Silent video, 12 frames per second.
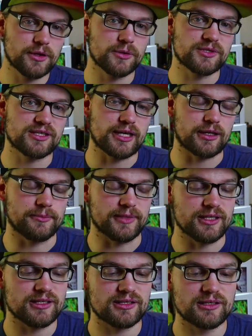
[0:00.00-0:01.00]
those
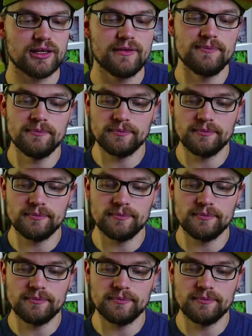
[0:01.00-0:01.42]
settlements